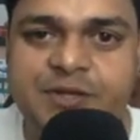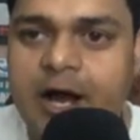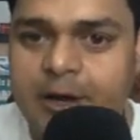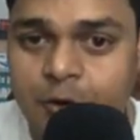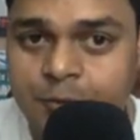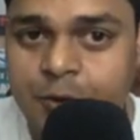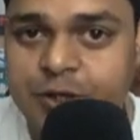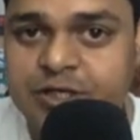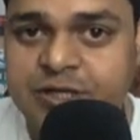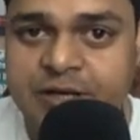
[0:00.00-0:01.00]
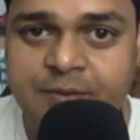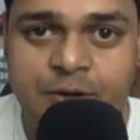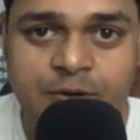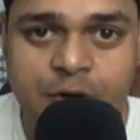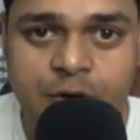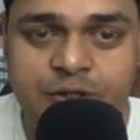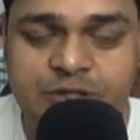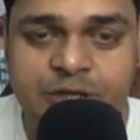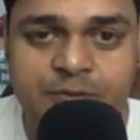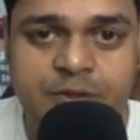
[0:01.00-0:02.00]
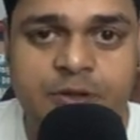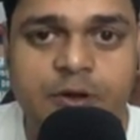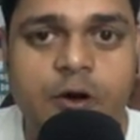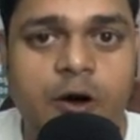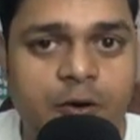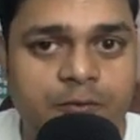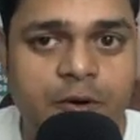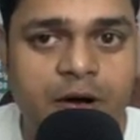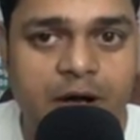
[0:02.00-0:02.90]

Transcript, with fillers: I hope you understand about the concept of